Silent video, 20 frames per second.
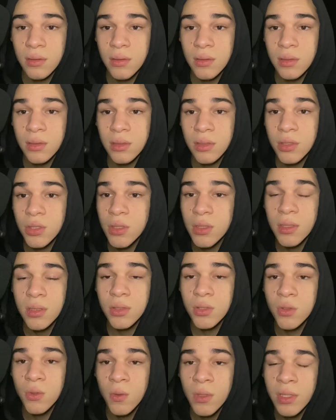You should
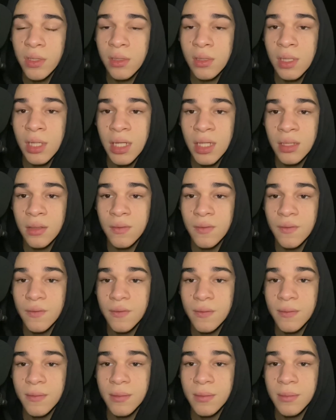enjoy your life.
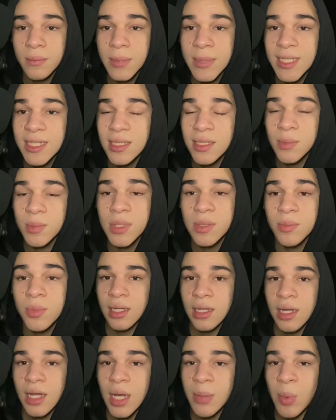Please,
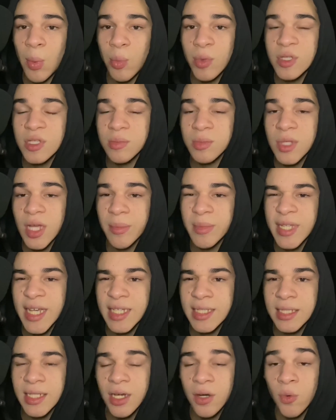people. I remember sometimes I
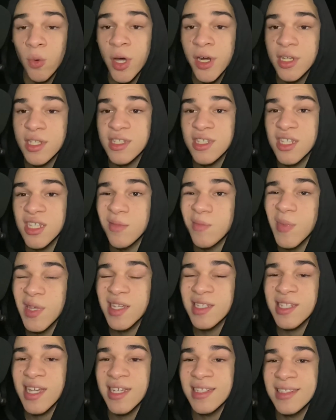didn't want to sleep
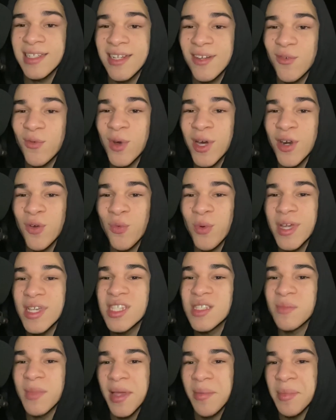because I didn't want to waste
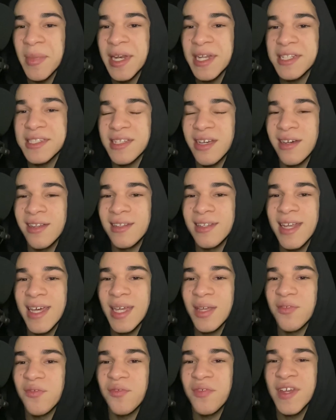my minutes on
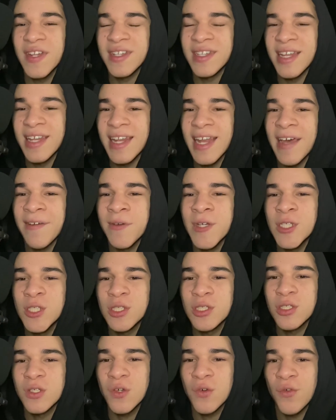life. And then I would
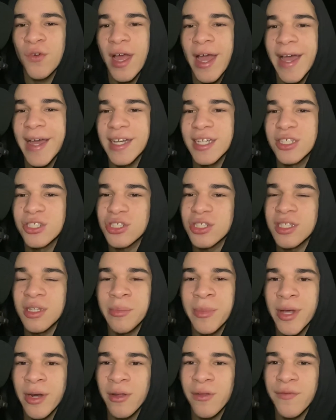just crash in the
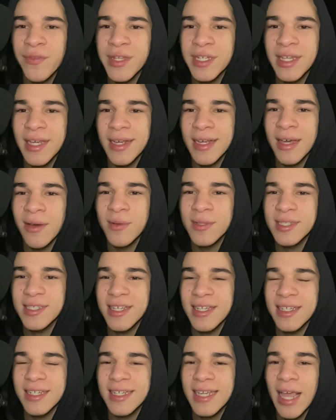middle of the day. I was like
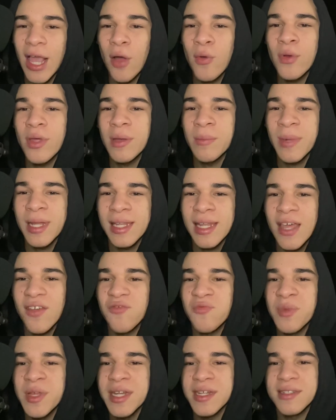counting my life
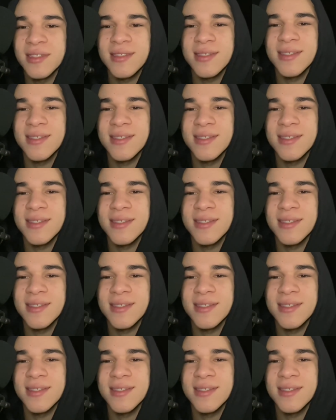minutes.